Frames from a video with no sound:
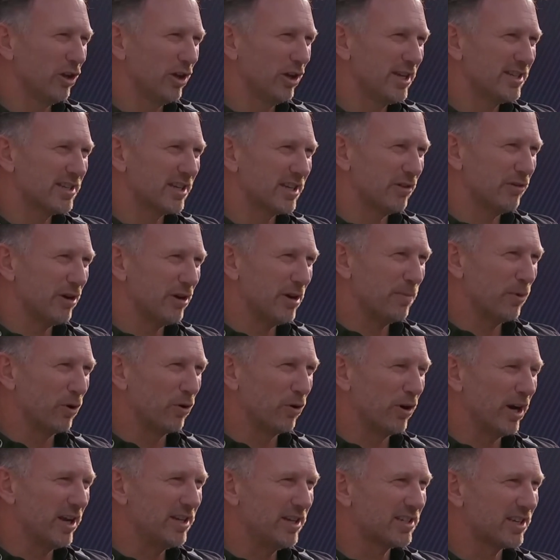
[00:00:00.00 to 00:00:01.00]
know, he's a Red
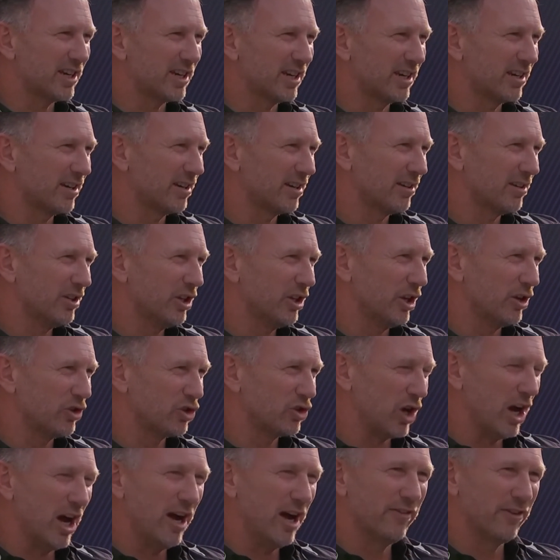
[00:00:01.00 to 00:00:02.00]
Bull Racing, you know,
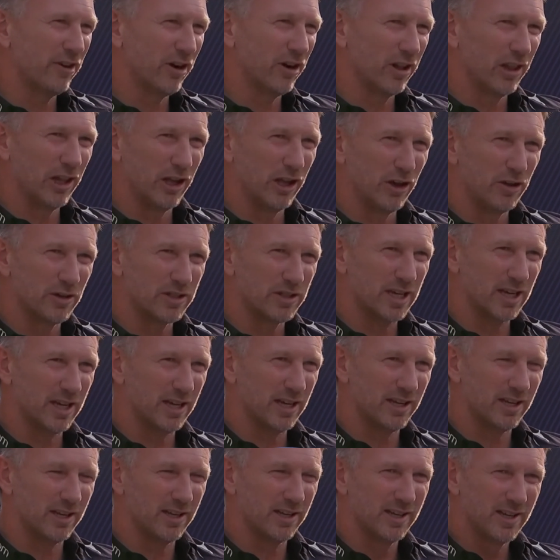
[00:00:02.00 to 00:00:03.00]
driver on loan
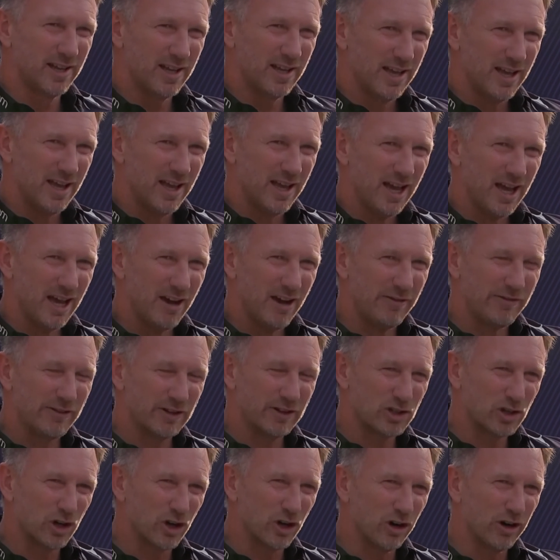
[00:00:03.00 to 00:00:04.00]
to
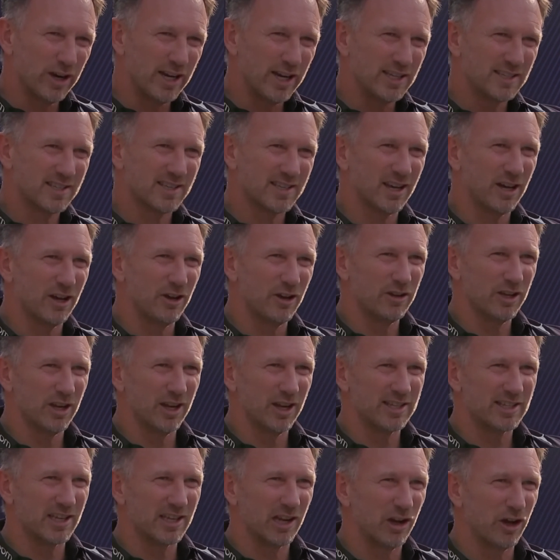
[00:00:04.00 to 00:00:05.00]
AlphaTauri, so, you know,
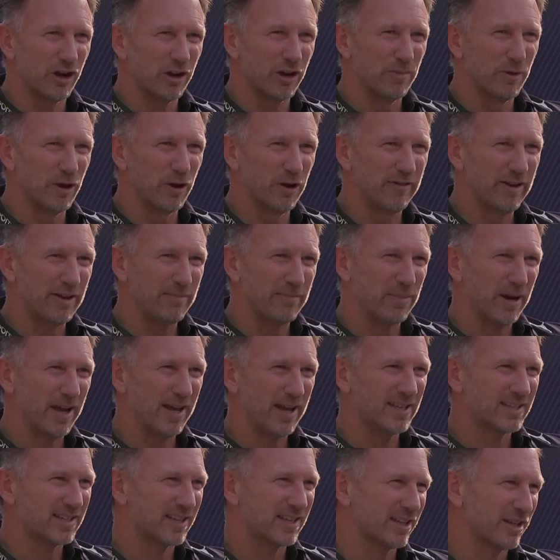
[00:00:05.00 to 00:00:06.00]
there's a lot of moving
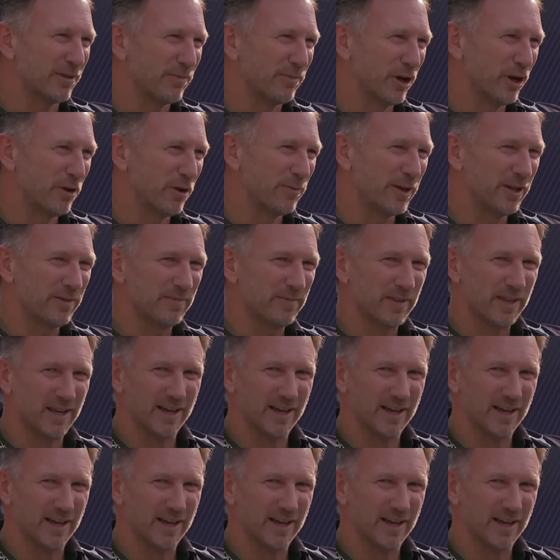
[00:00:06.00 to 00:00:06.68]
plates at the moment.